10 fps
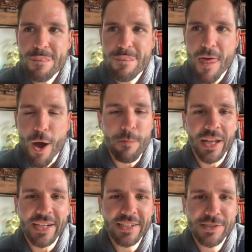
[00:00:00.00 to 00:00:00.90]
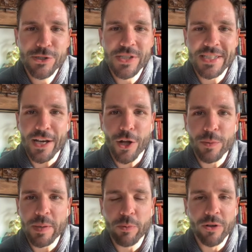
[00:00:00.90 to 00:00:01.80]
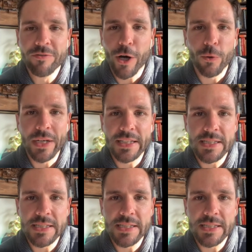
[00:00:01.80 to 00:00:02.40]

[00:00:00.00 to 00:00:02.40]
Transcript: humbling to see all the people following